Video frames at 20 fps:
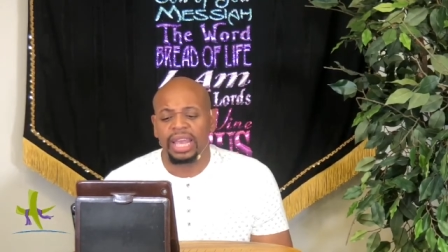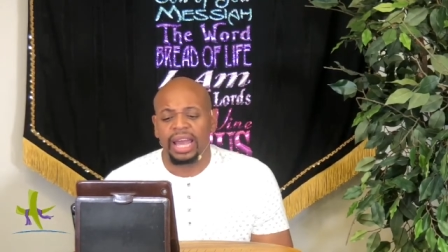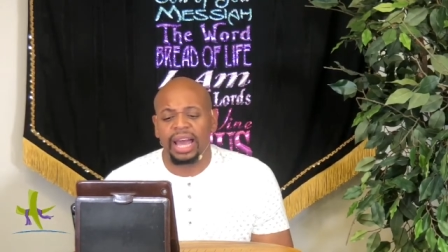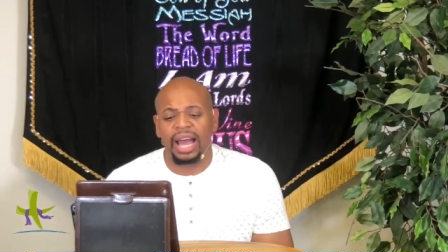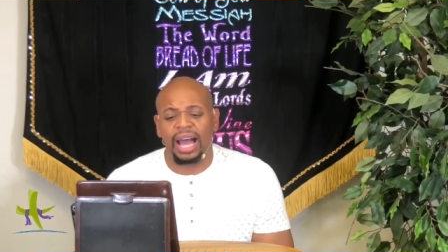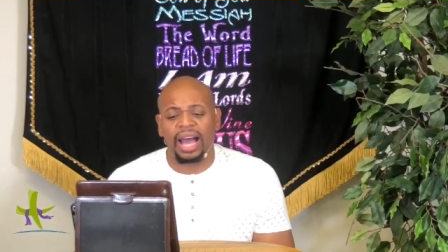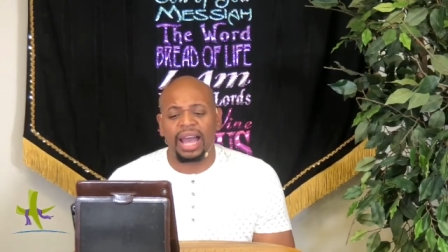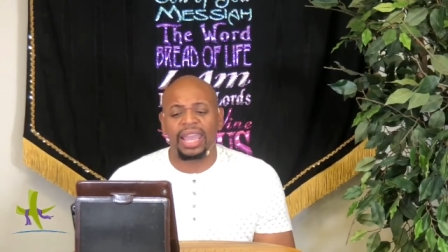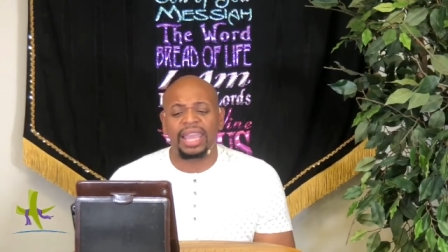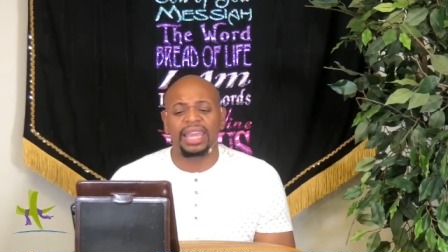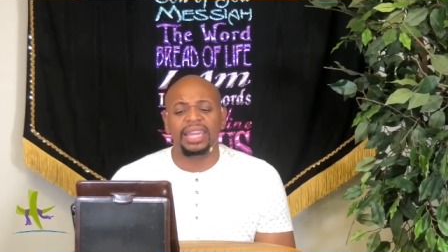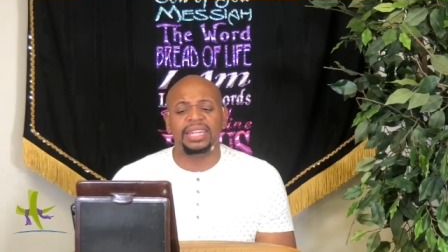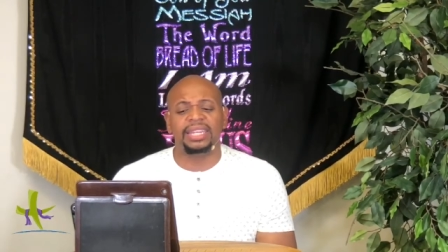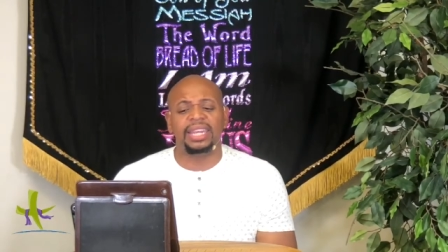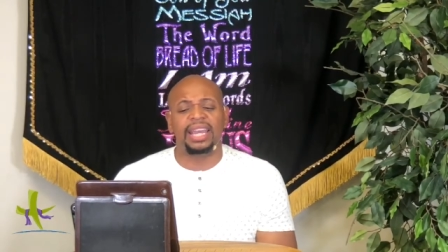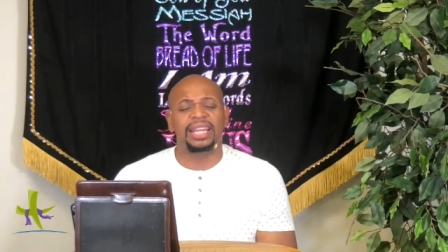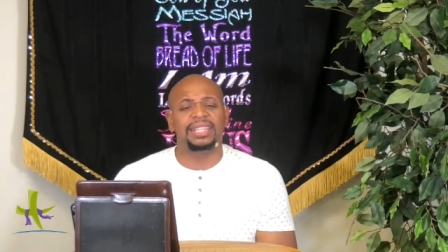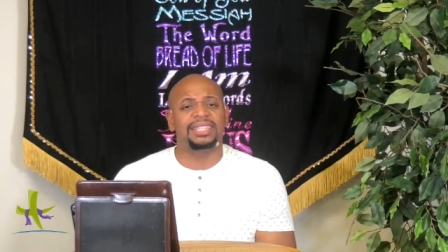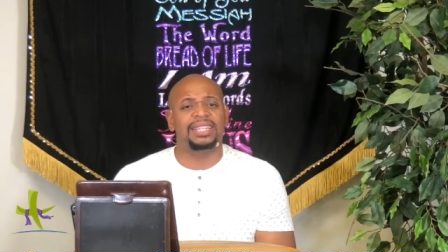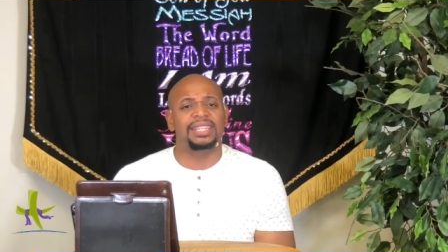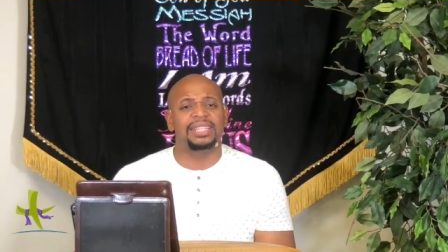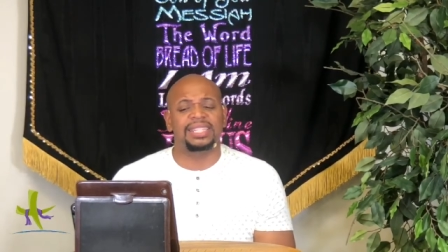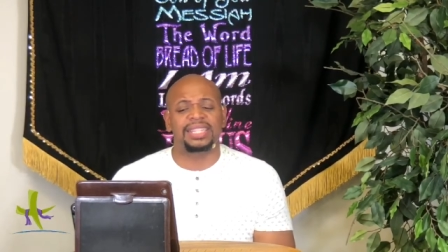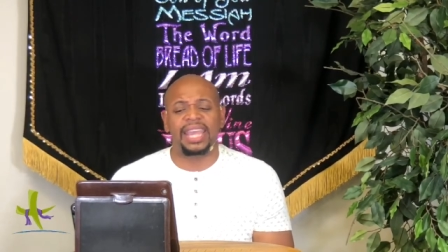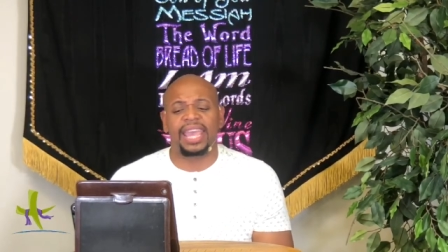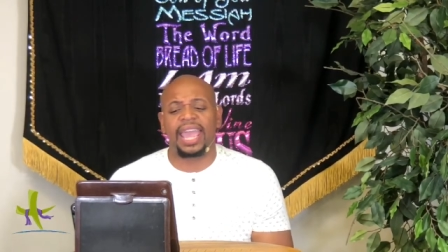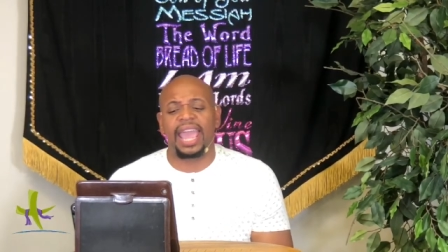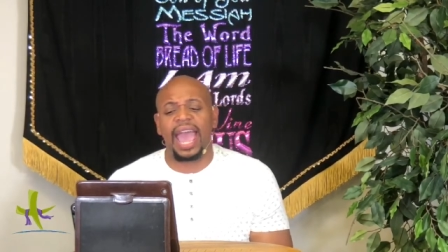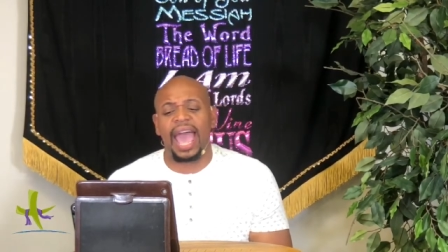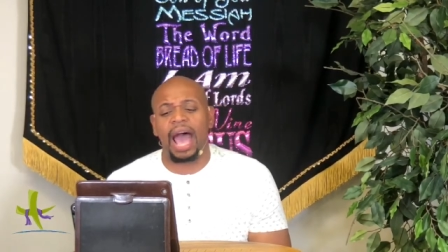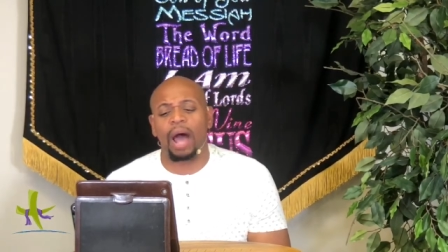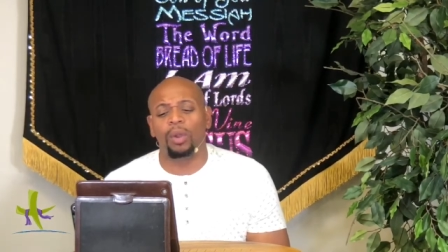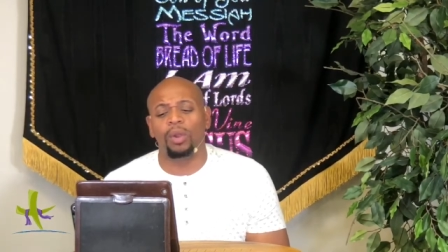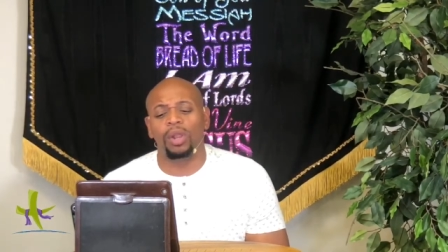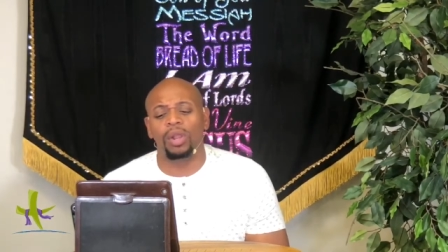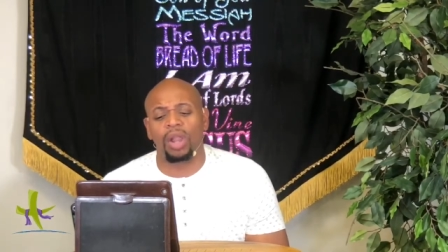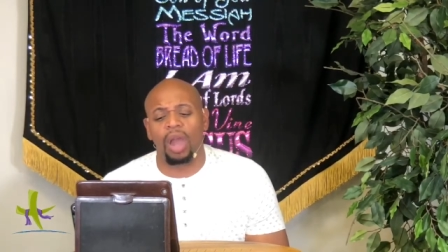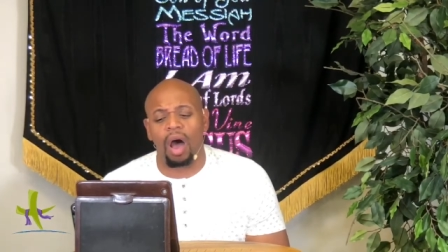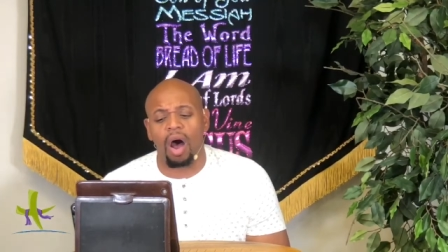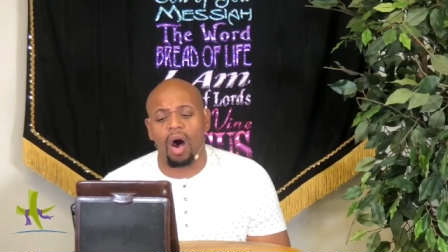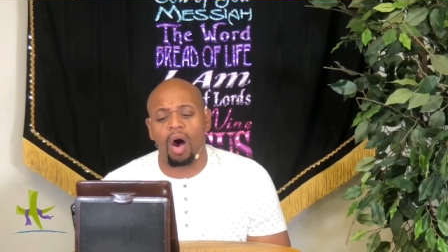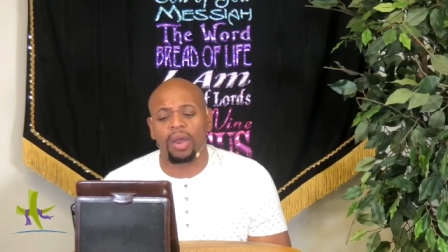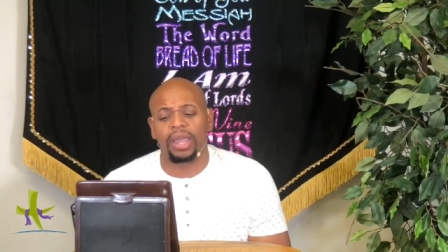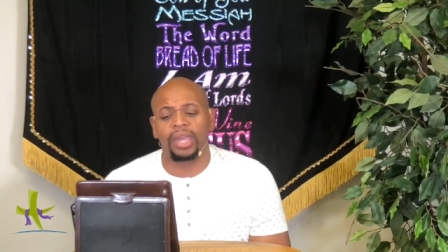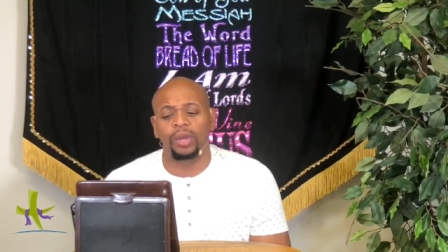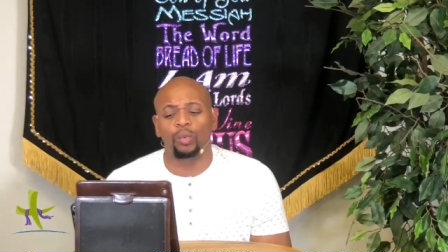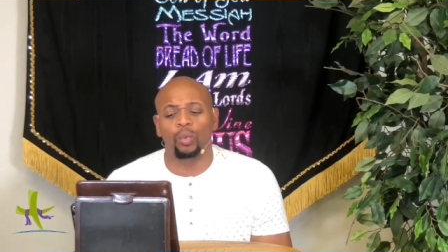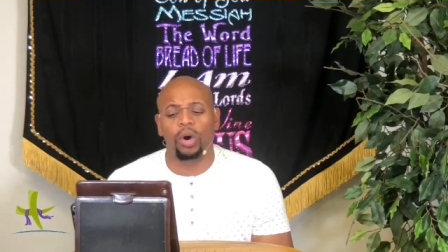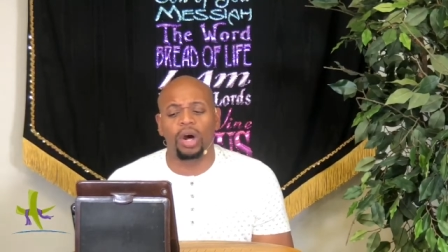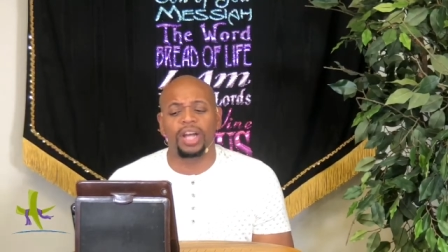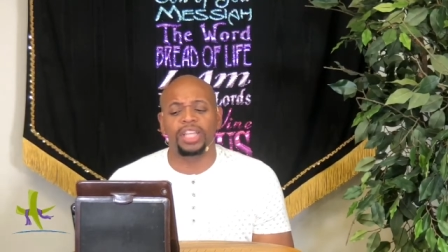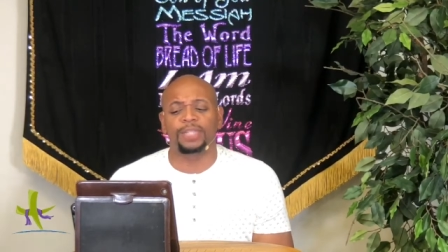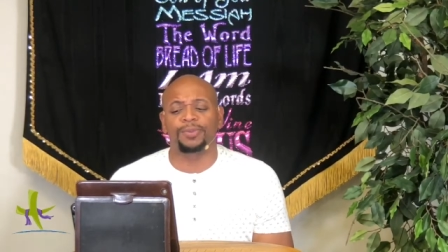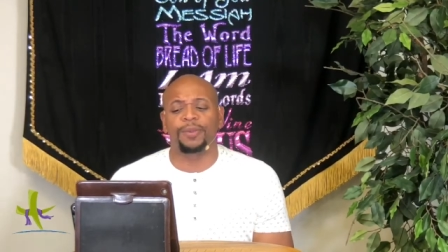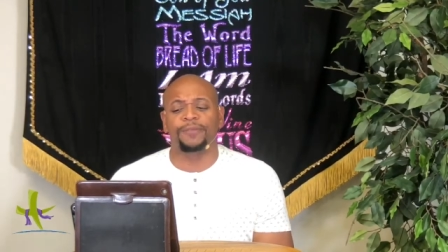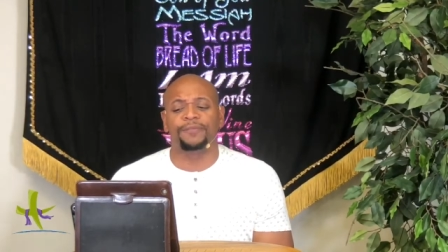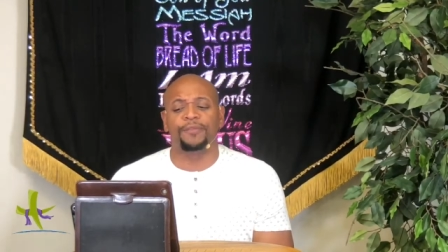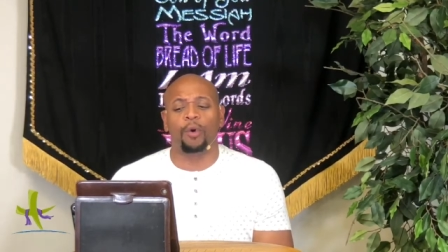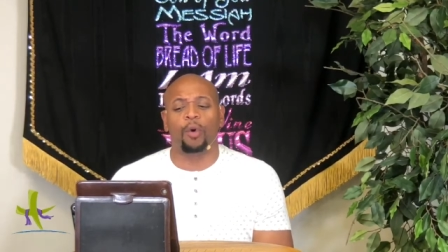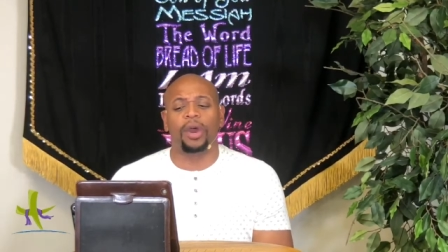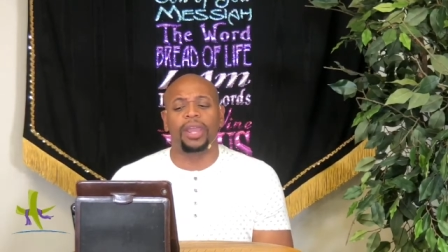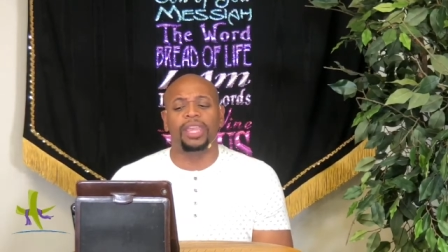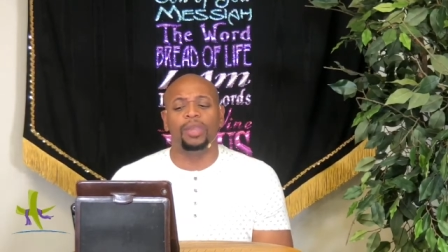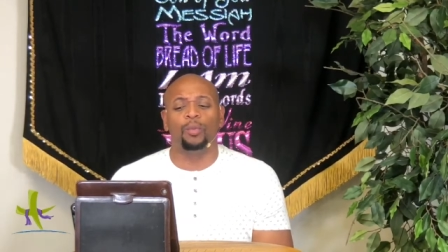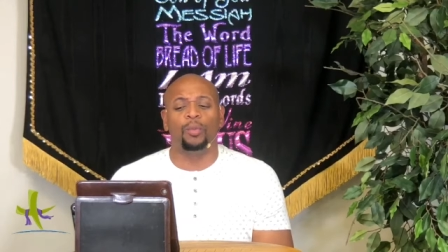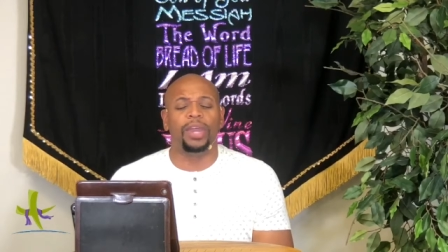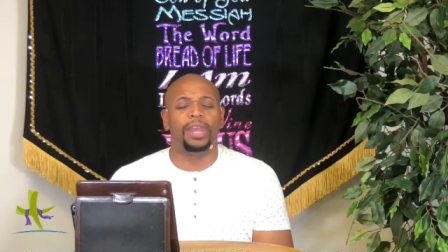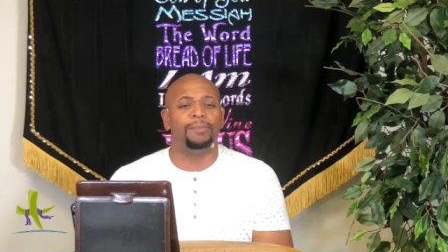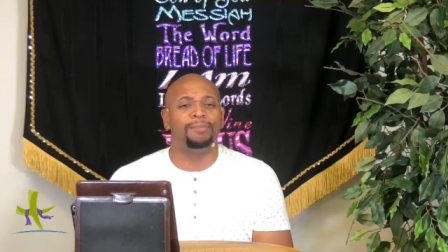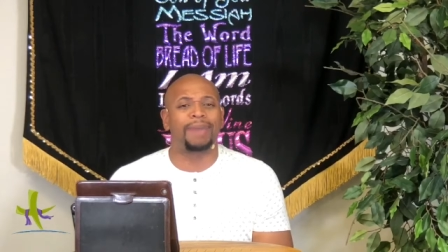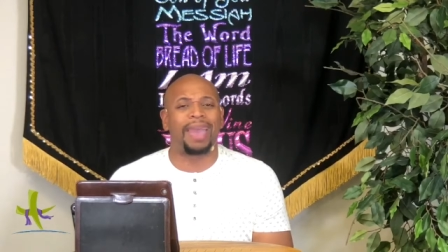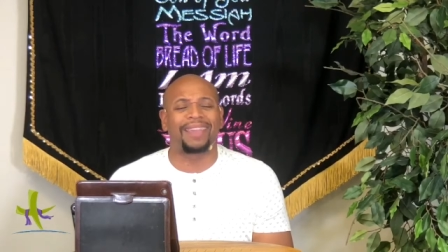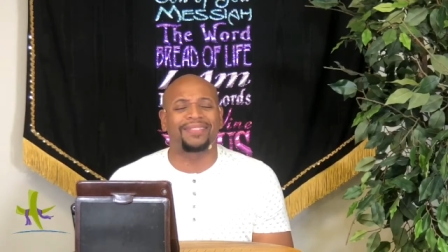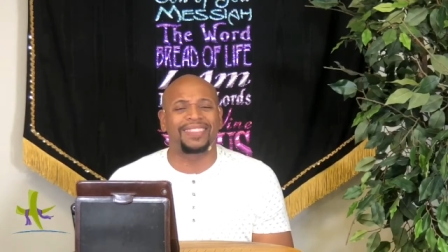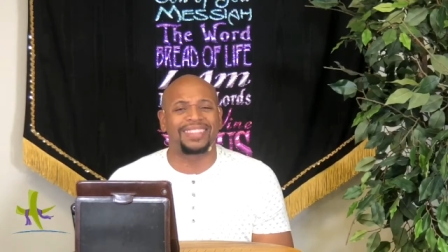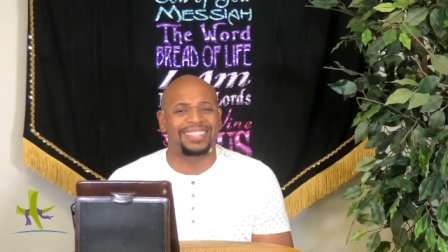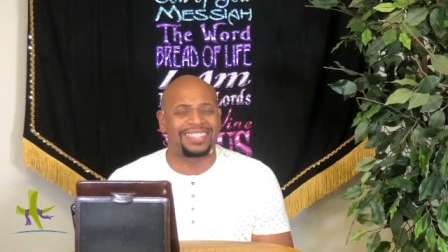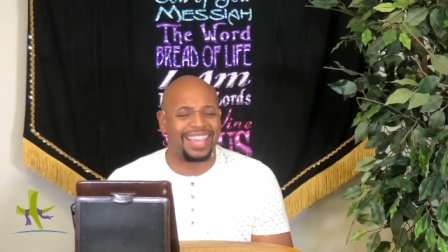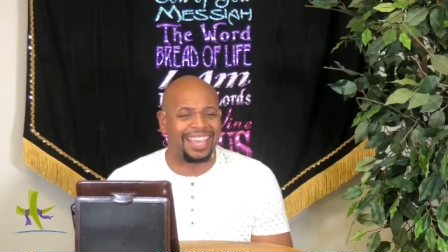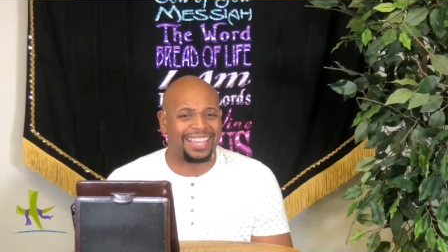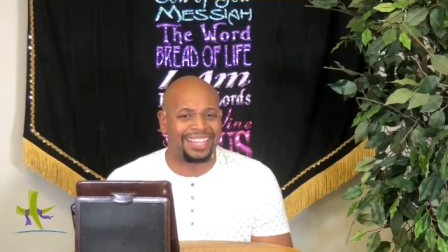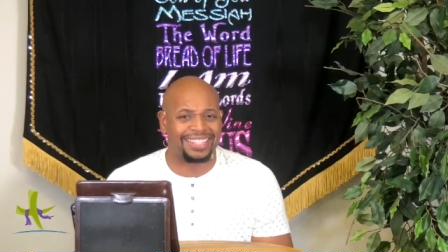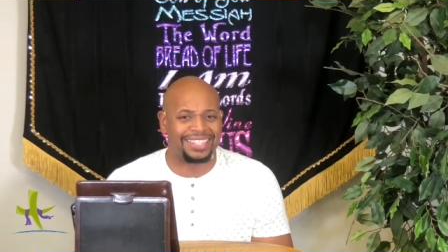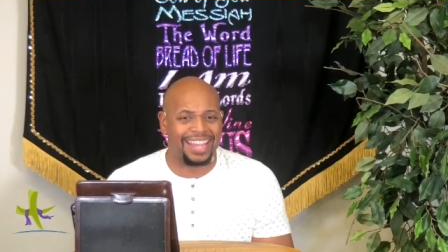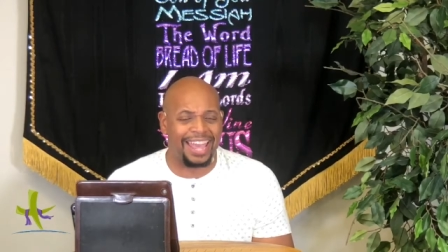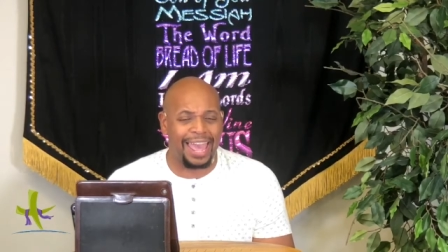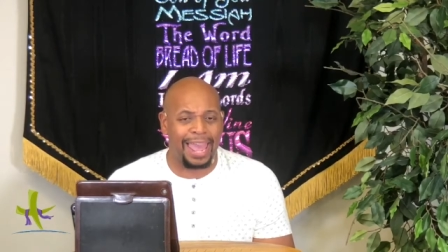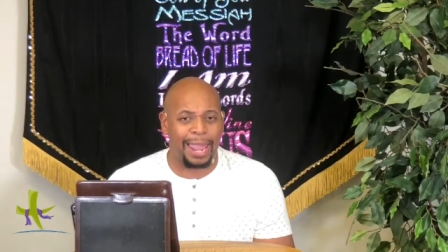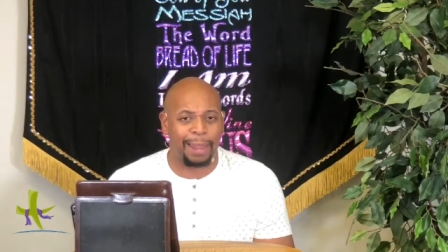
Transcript: uh, it doesn't say how long it was before he went back the second time